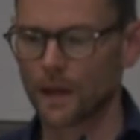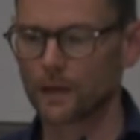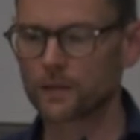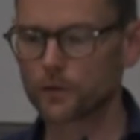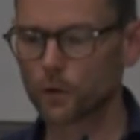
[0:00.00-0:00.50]

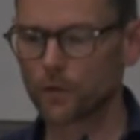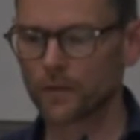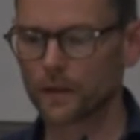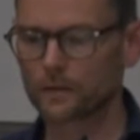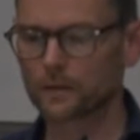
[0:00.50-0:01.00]
And the youth
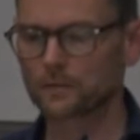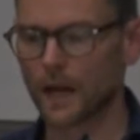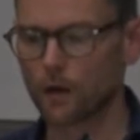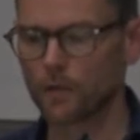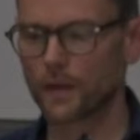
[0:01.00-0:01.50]
in the
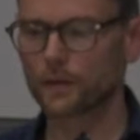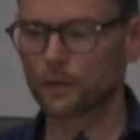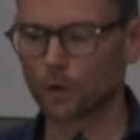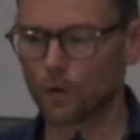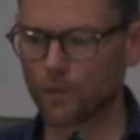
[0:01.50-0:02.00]
South and the
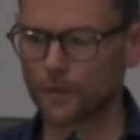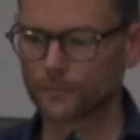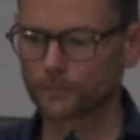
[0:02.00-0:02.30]
North